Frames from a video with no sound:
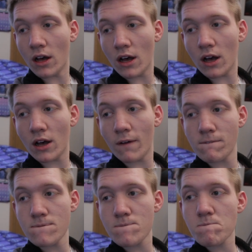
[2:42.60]

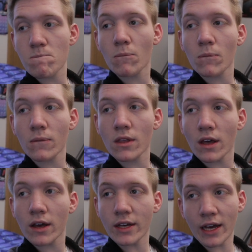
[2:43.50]
Um,
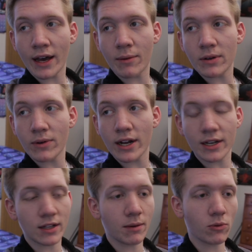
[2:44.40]
yeah, I've been
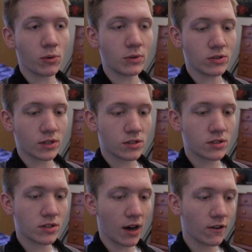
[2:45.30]
writing a lot more music
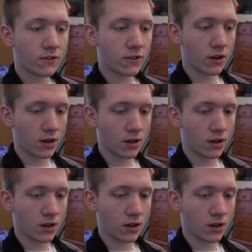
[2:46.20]
stuff.